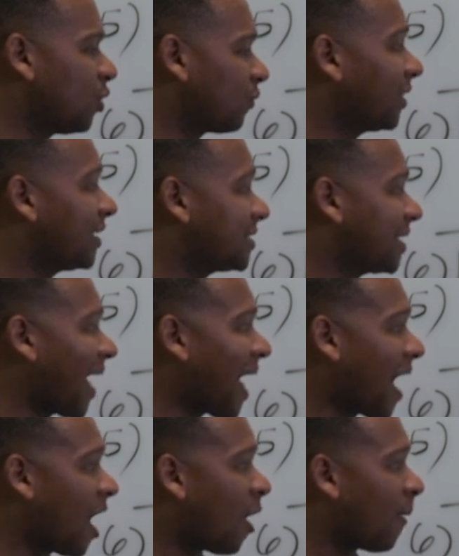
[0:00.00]
you'll really see
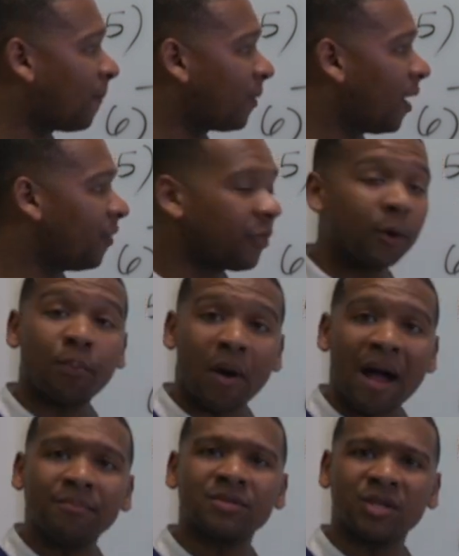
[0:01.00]
how their
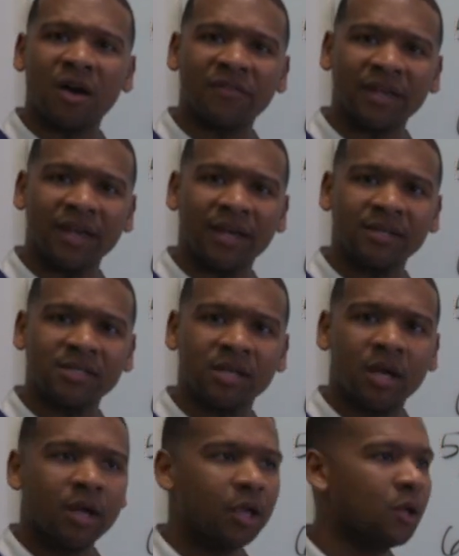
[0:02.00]
problem solving
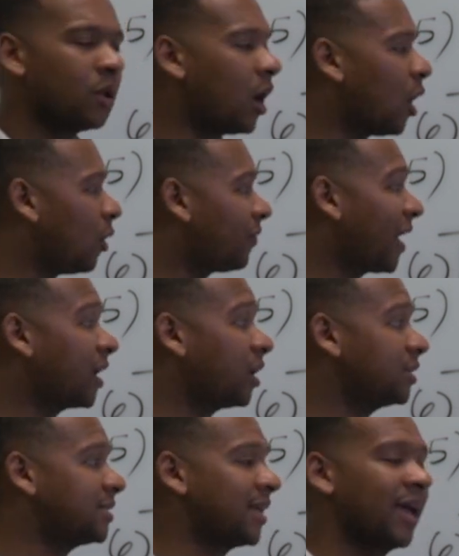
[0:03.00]
is. You know, they
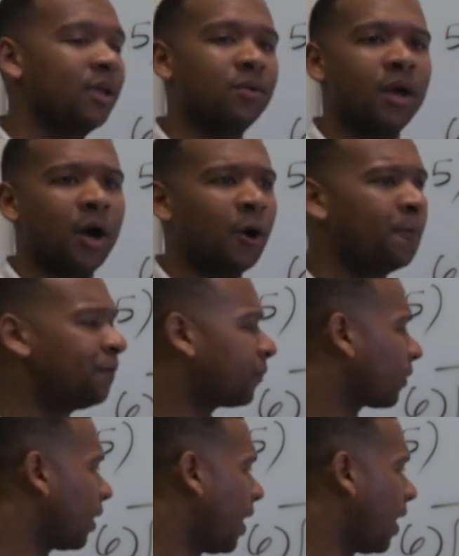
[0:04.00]
could say, you know,